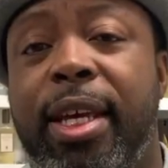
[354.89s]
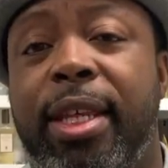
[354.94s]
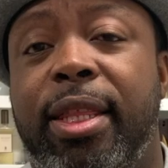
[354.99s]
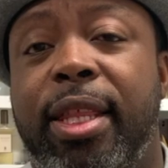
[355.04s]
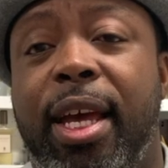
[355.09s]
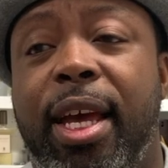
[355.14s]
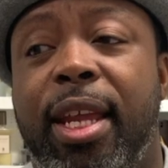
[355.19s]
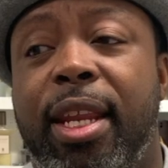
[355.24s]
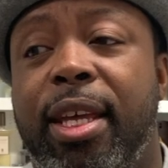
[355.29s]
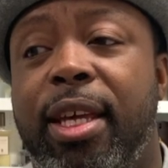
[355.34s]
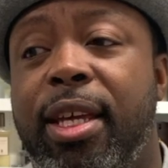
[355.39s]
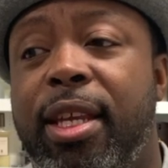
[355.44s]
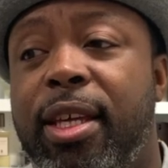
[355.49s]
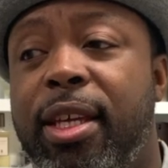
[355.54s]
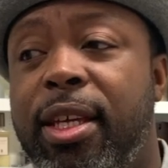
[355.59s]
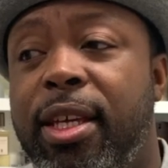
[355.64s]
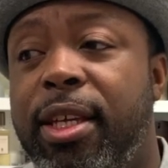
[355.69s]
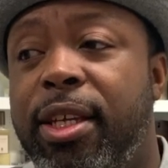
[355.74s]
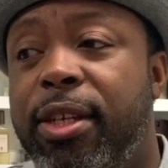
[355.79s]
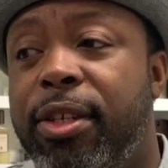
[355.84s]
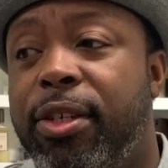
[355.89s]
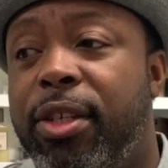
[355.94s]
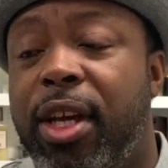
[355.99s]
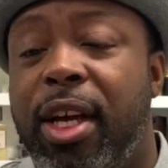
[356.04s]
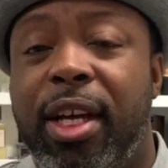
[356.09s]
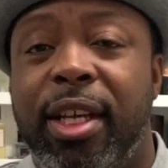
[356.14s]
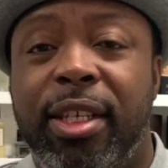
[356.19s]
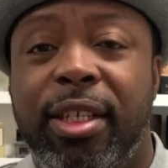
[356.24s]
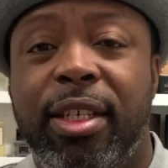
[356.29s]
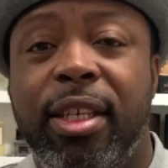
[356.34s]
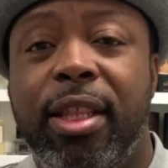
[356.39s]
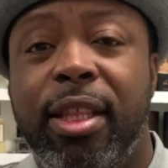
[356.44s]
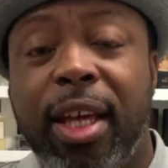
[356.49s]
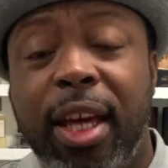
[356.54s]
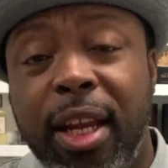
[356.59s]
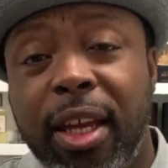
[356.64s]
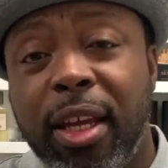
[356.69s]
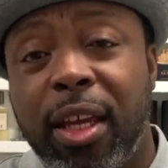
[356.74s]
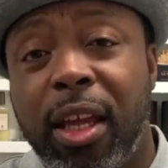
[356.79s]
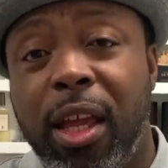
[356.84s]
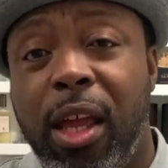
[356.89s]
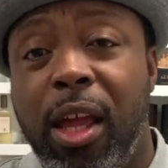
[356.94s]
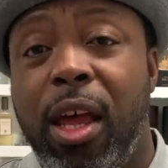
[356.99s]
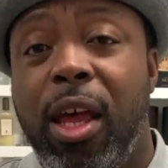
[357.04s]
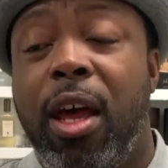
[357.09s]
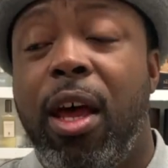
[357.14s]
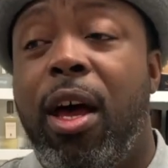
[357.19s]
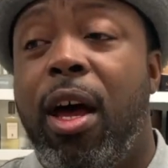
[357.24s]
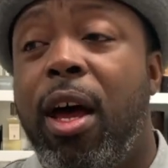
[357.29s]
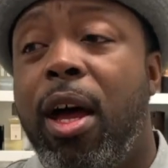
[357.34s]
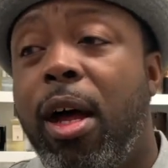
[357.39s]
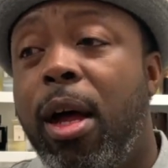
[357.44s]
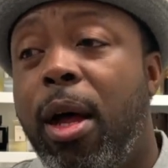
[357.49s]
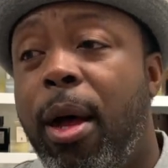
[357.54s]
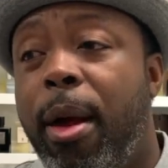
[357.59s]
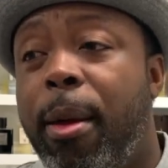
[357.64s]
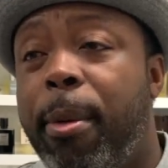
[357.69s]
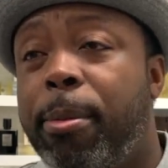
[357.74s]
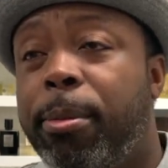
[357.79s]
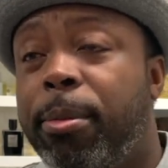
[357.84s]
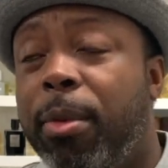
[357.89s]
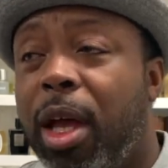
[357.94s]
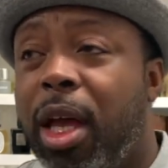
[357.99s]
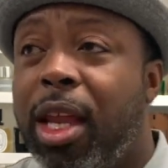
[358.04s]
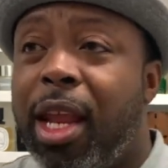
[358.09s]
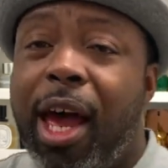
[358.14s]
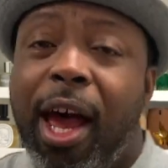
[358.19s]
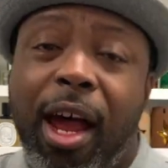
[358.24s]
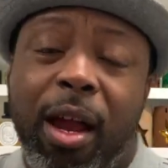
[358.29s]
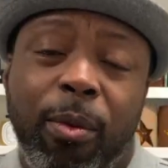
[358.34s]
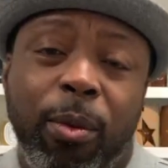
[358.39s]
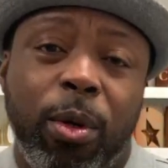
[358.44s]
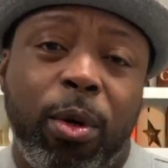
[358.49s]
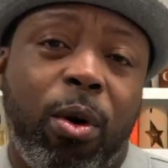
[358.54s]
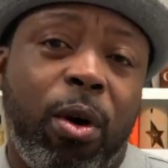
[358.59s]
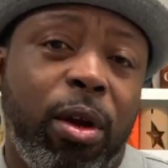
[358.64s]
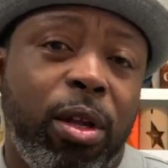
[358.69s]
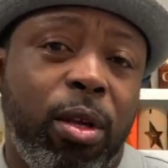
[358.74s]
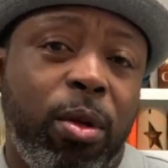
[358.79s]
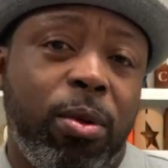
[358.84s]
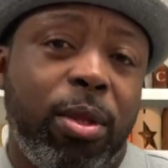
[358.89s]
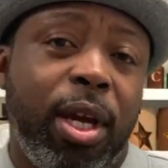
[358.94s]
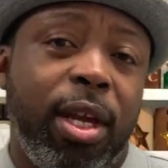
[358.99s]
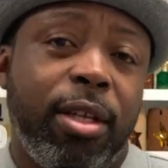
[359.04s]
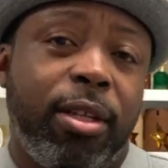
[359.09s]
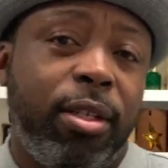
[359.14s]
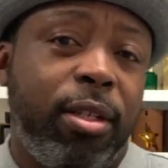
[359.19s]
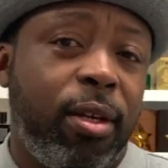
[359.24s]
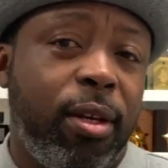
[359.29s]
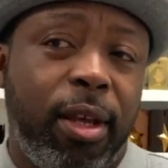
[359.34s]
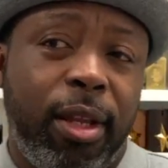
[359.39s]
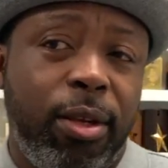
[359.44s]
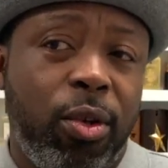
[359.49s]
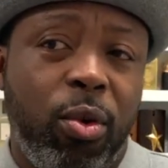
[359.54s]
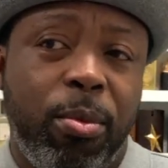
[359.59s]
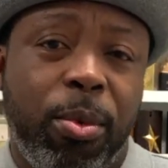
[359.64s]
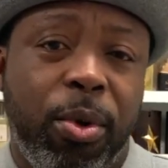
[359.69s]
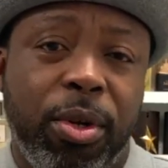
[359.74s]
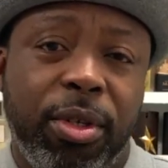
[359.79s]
that it is synthetic, and I would argue that it's no more